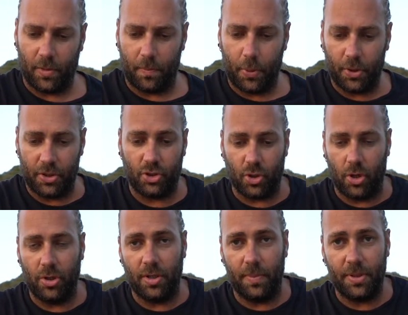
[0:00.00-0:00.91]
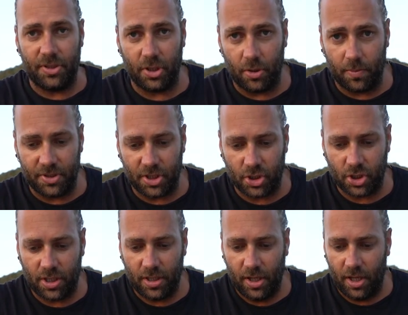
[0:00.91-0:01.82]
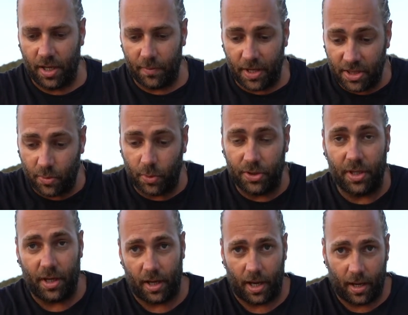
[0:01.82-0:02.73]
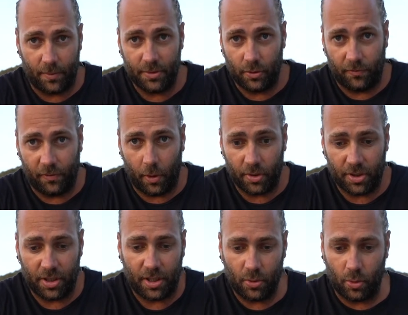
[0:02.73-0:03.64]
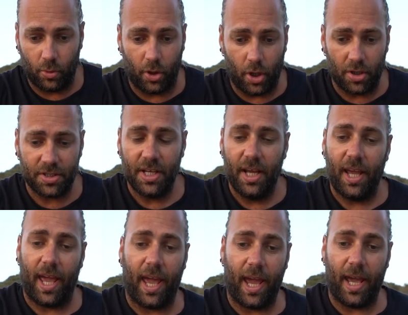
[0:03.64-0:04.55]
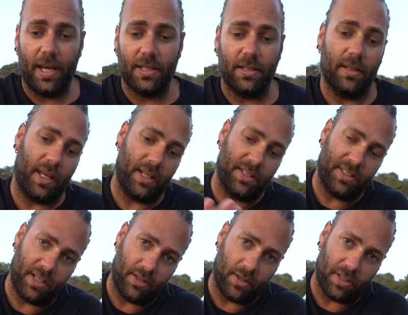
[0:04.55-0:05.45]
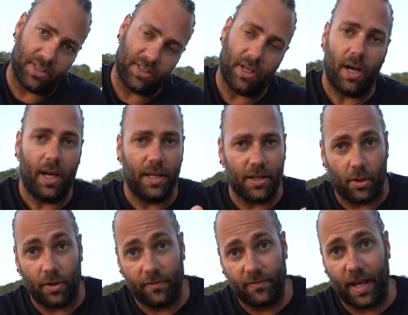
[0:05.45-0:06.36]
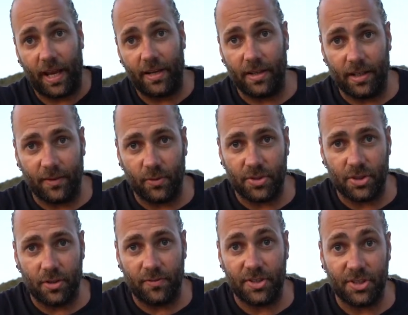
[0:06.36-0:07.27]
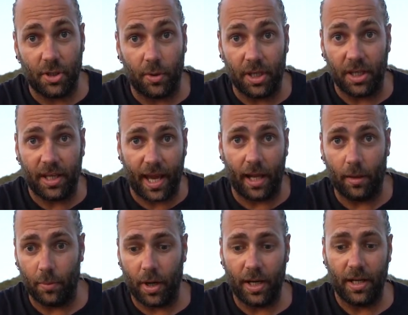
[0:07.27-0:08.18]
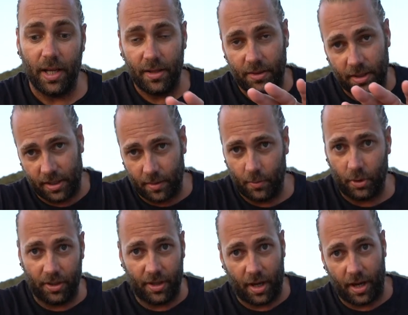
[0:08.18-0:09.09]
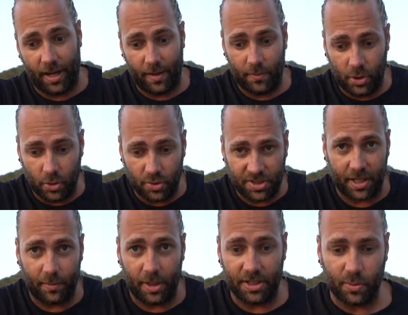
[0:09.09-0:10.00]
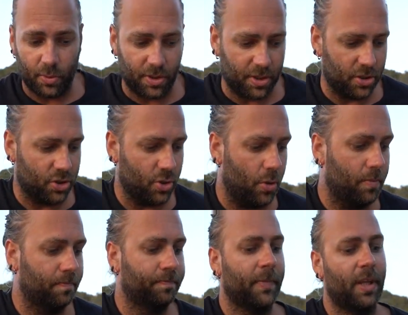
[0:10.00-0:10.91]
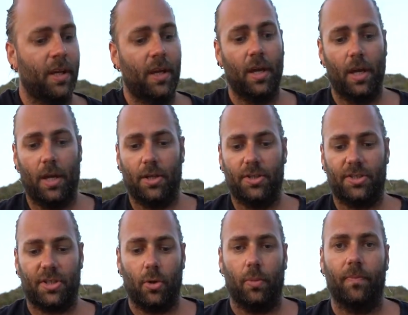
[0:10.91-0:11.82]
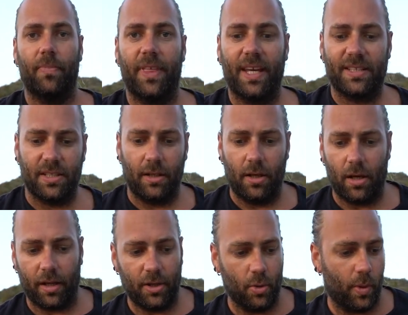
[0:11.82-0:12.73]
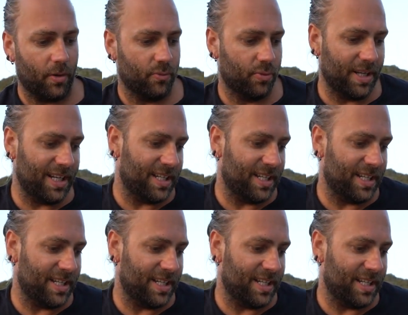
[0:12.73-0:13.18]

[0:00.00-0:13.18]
put the drone in a certain position, either with the arms all folded in or not, and then set it on its side on a flat level surface so it can calibrate the gimbal and the IMU stabilizer within the drone. So that's the lot. You are ready